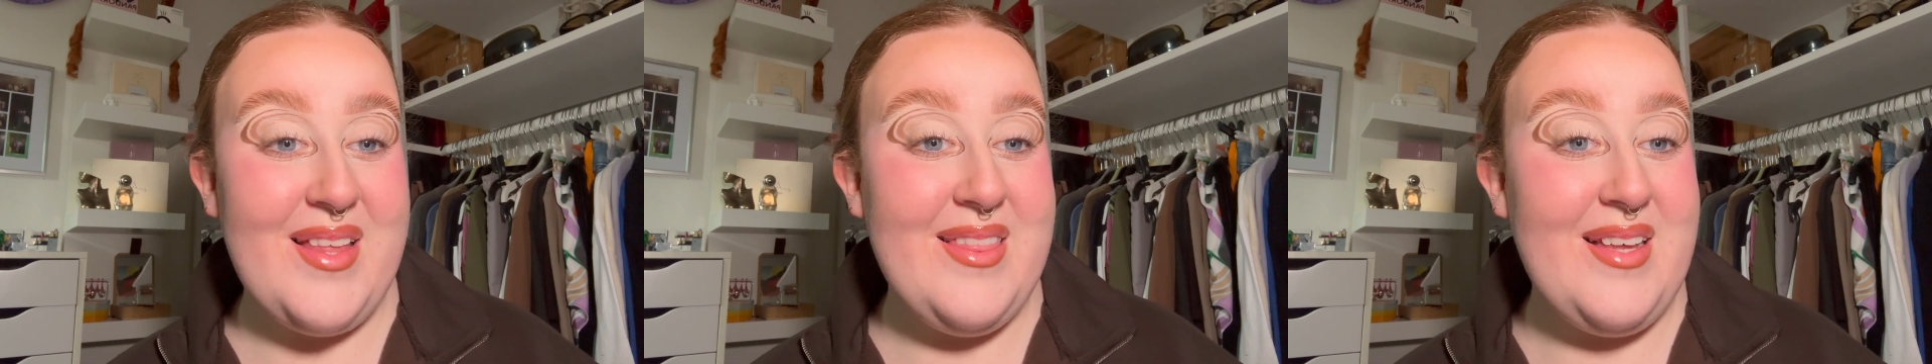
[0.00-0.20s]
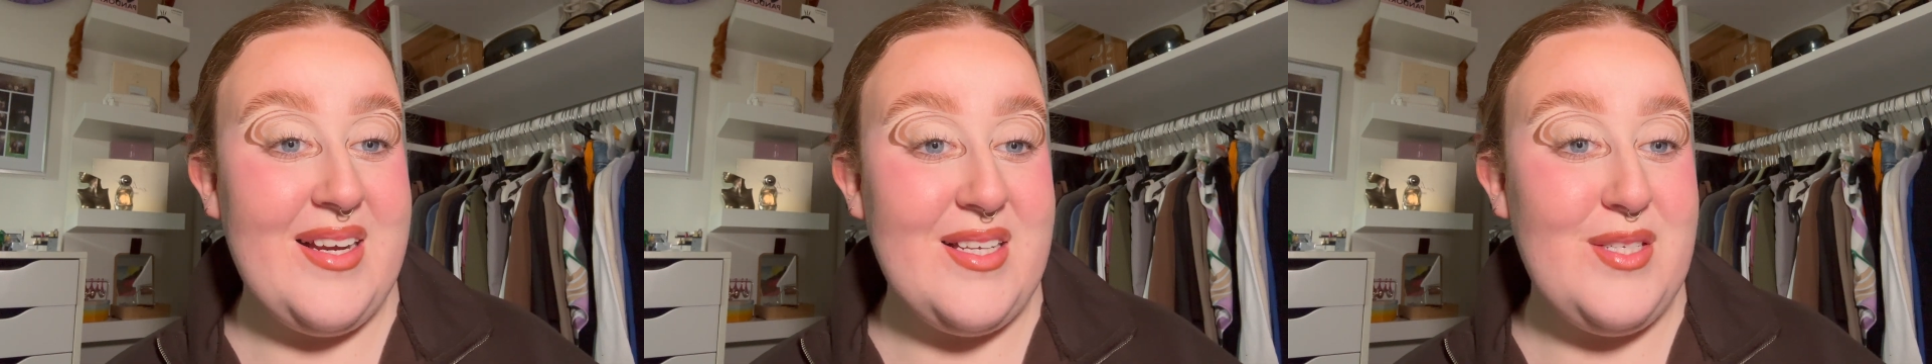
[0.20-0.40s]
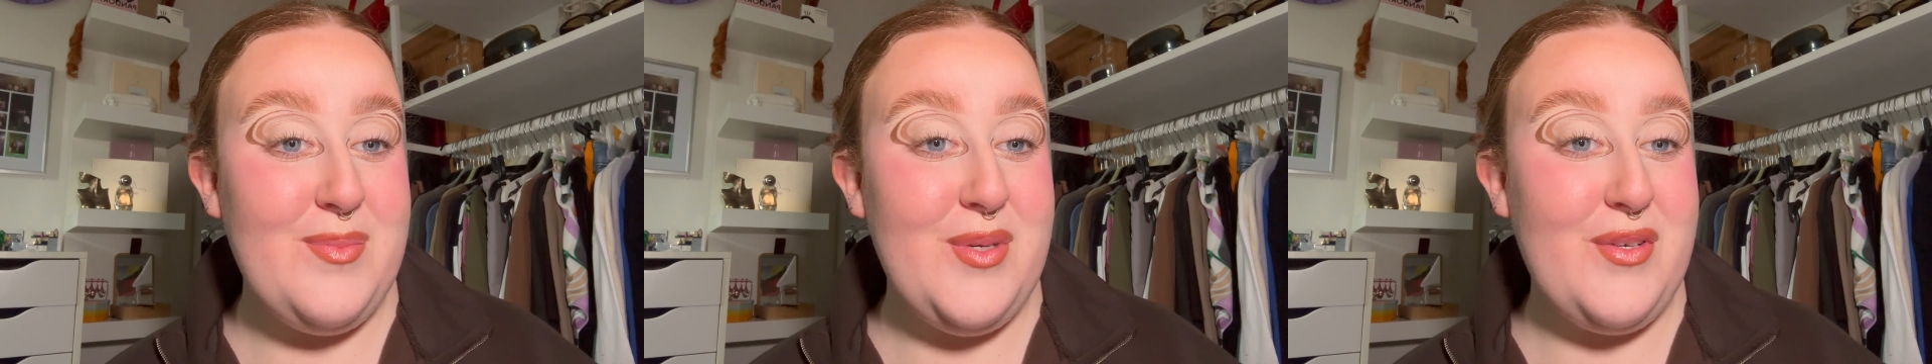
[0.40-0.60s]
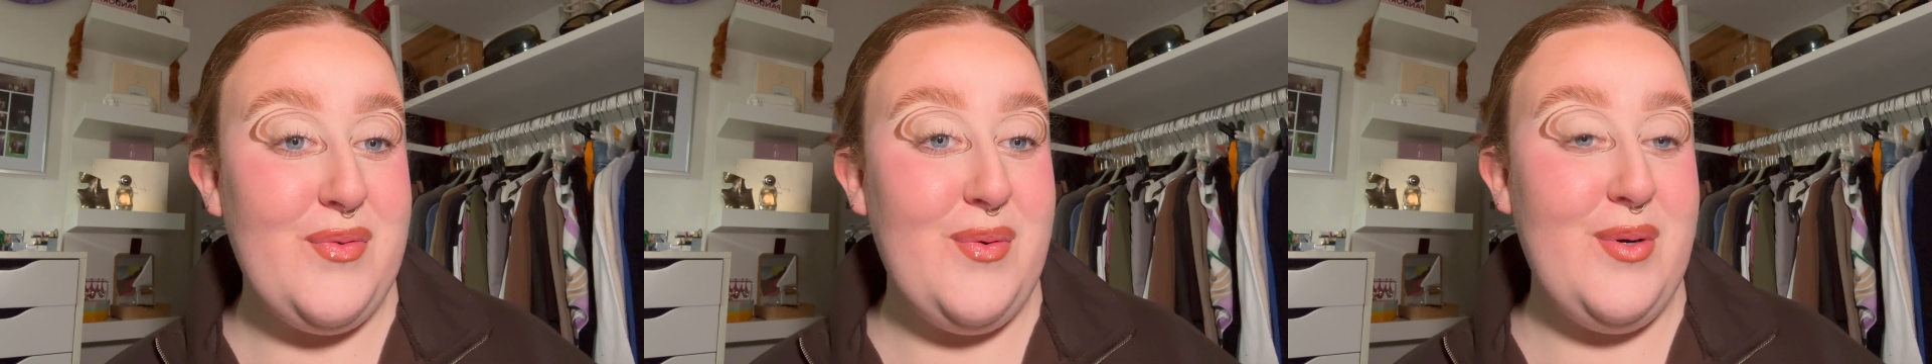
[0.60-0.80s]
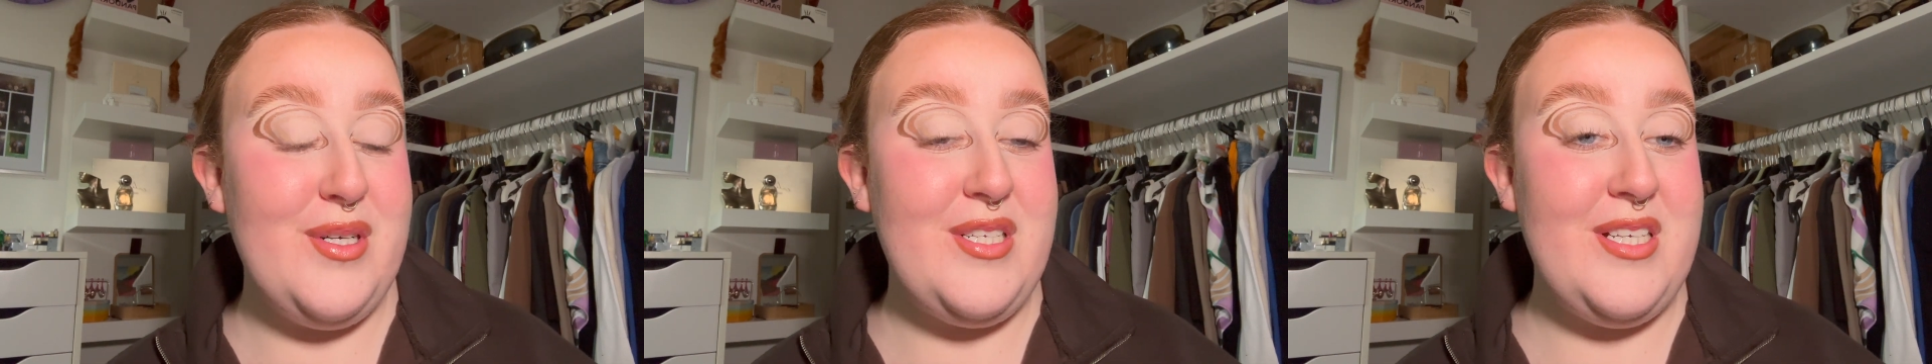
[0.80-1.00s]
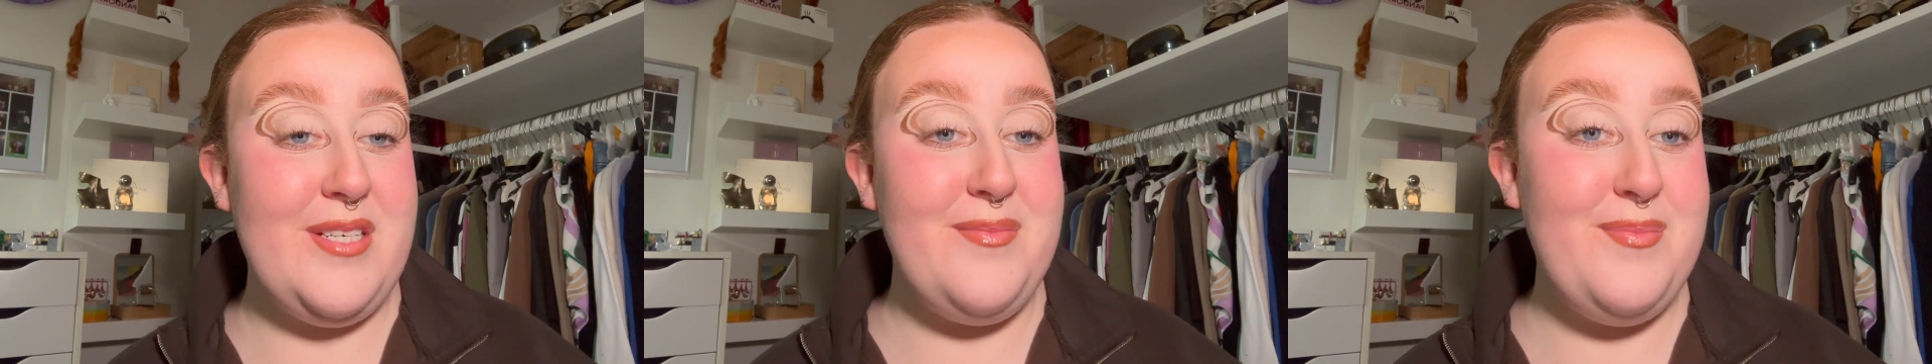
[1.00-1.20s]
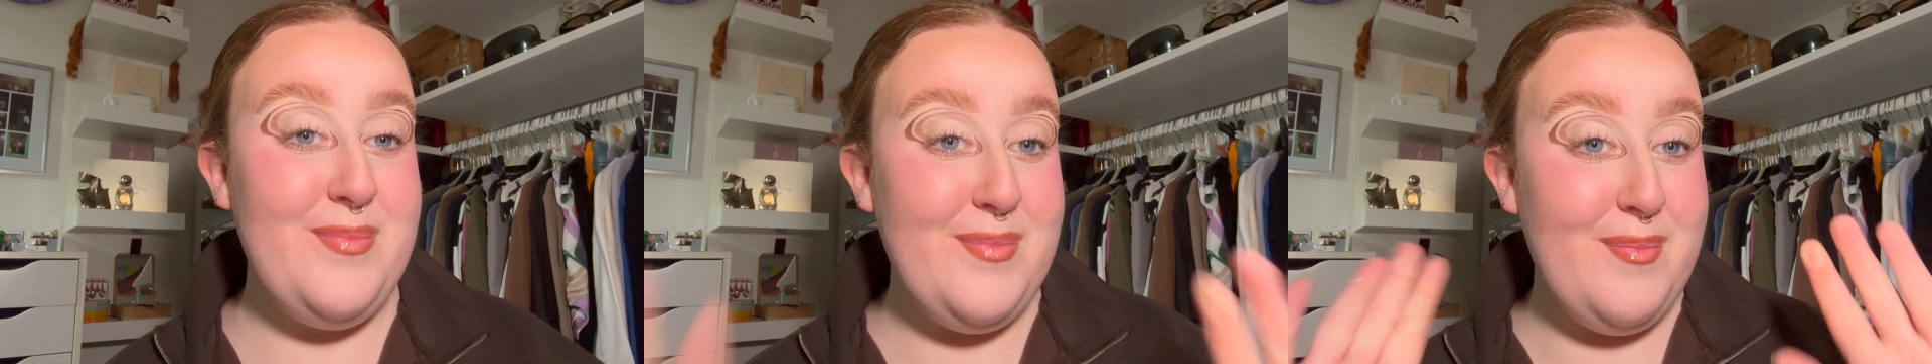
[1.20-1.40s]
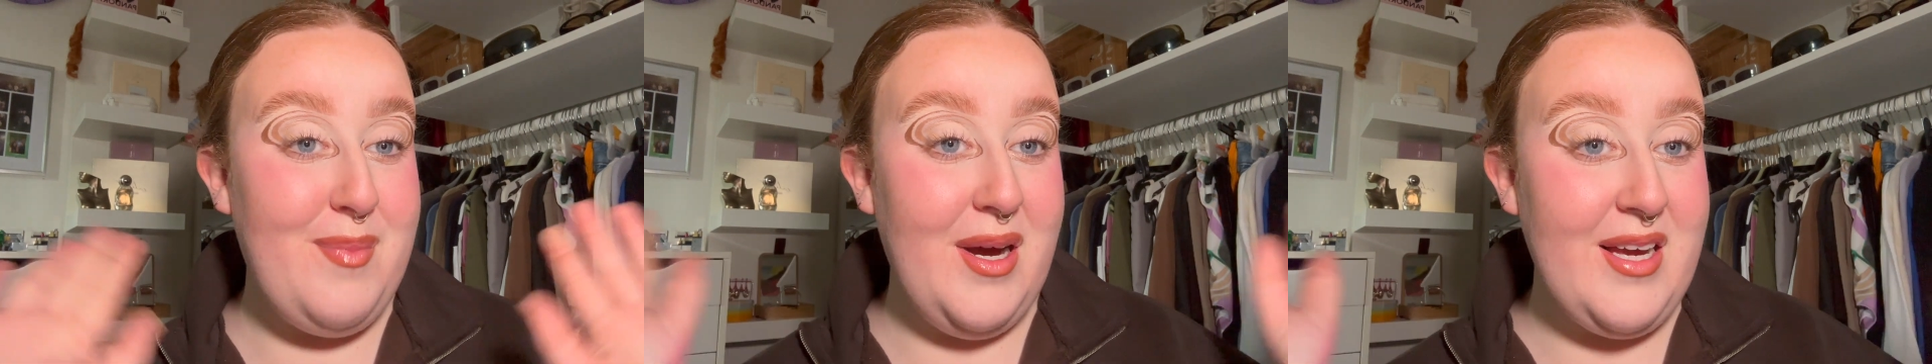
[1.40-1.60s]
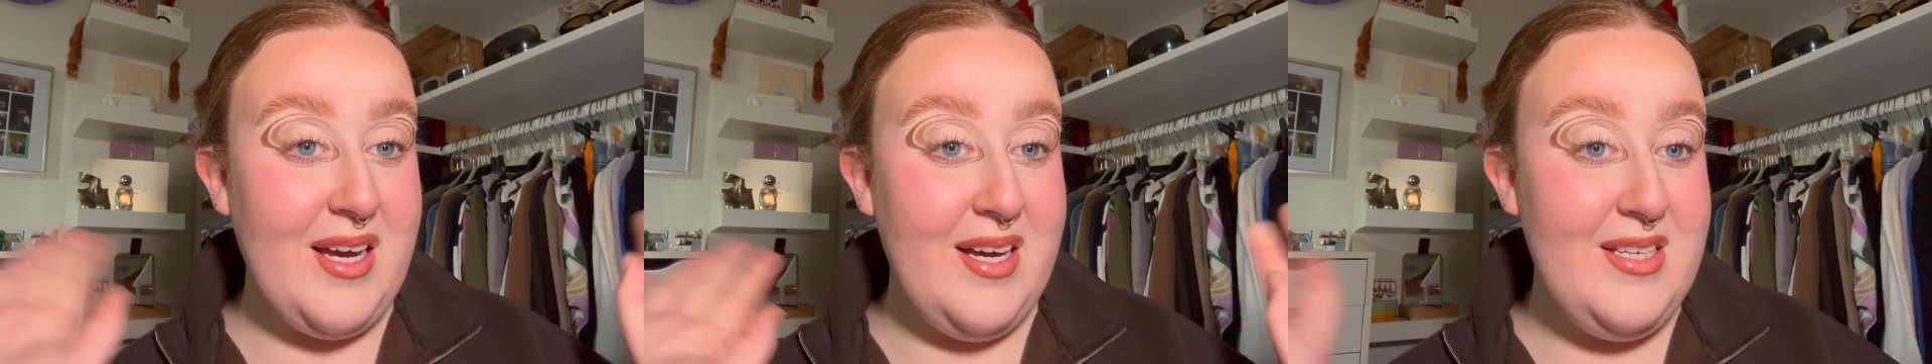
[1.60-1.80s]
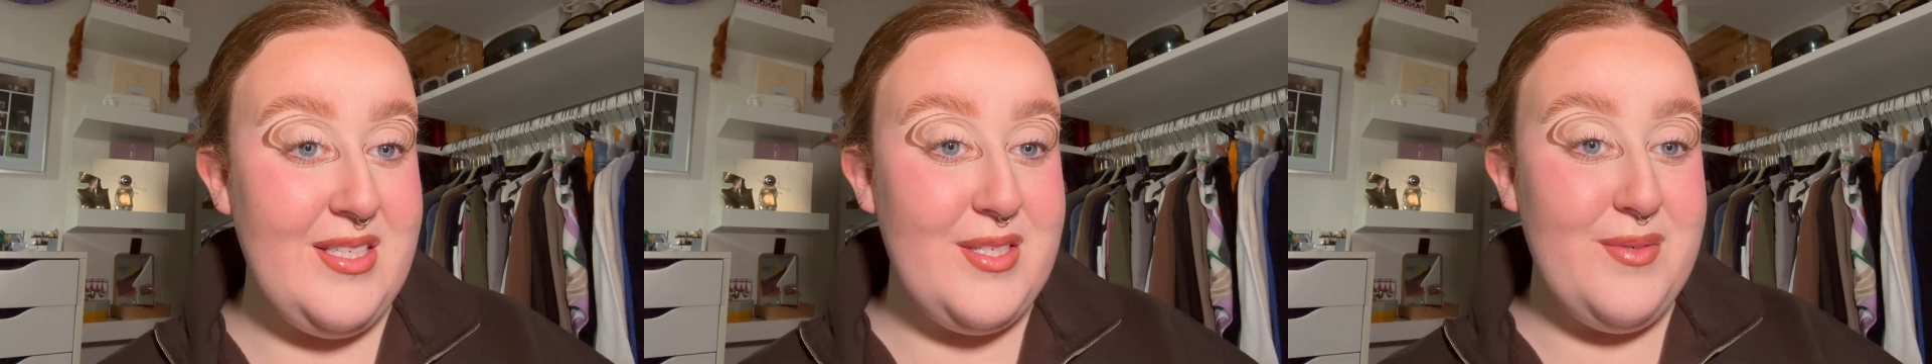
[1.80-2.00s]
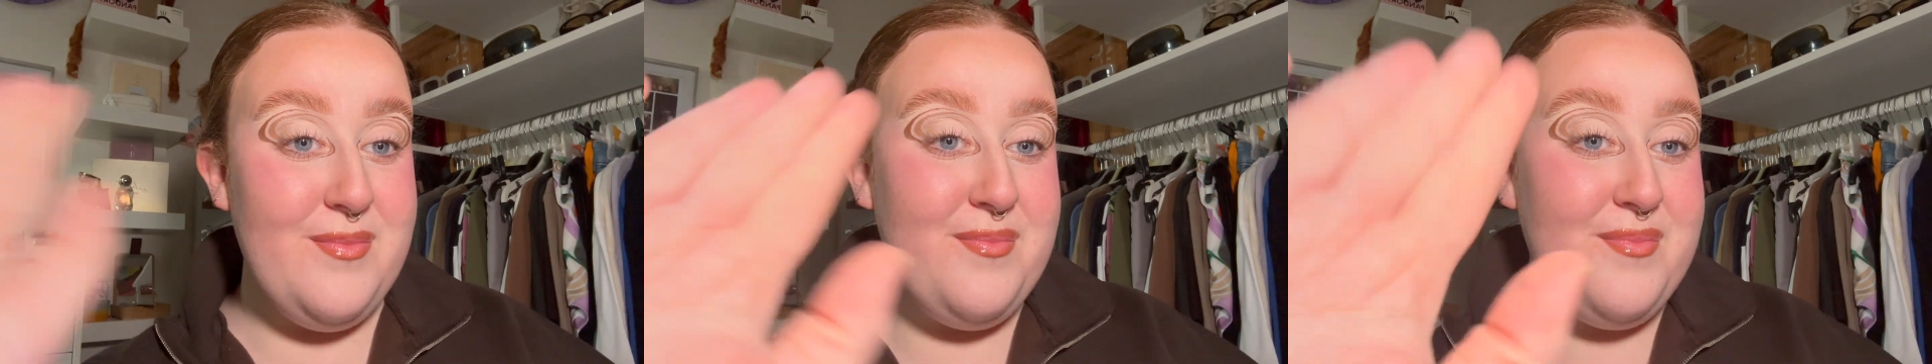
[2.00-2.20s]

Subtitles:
Thanks so much for watching. Bye, guys.